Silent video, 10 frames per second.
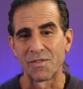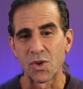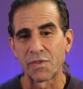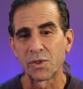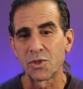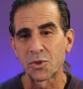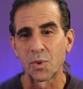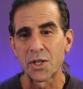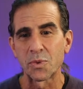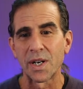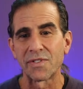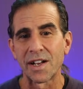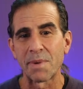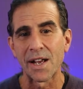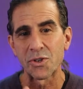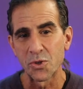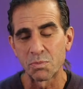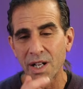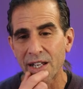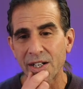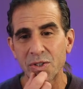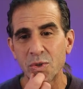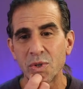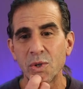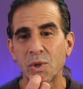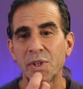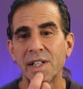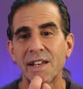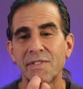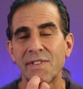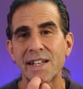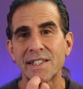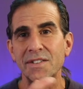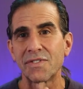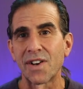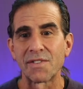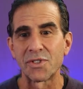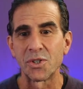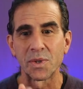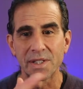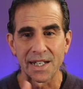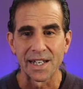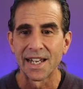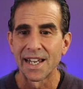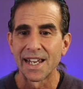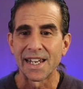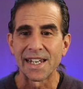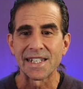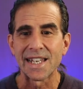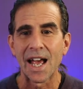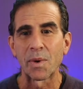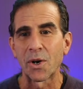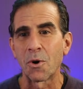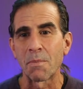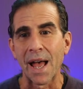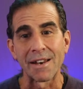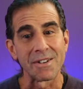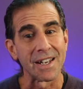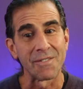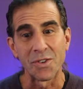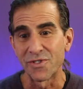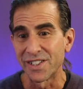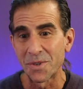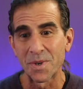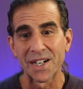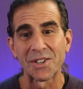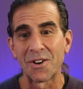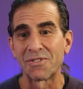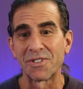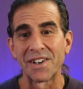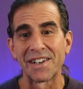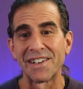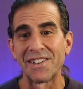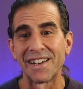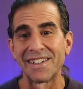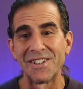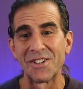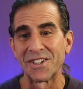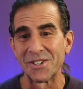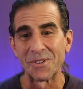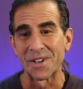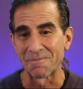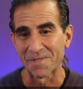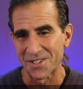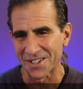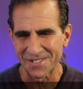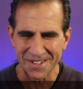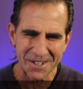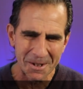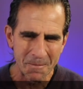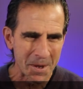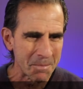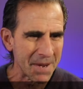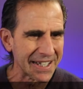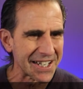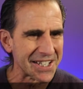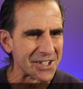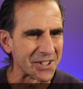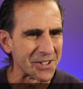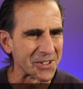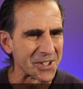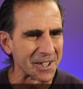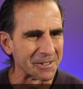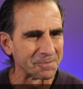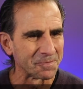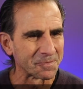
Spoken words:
if you have to lose 25 pounds, you probably can do the alternate day fasting 5-2 and then ease out with OMAD. If you really want to go for it, you can do it. Make a decision. You'll see.